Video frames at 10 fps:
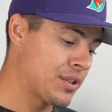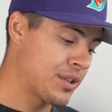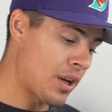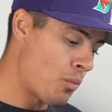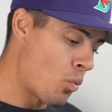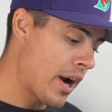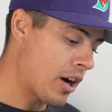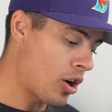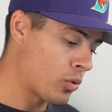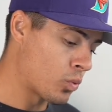
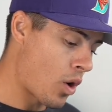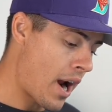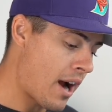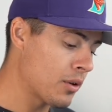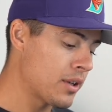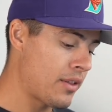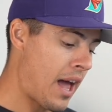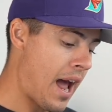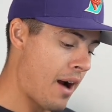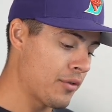somewhere around
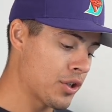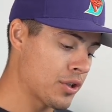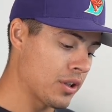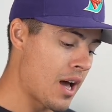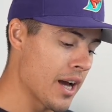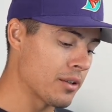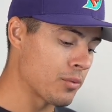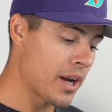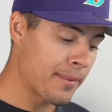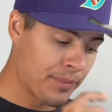the average line,
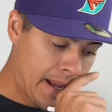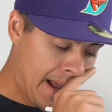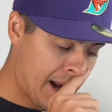right?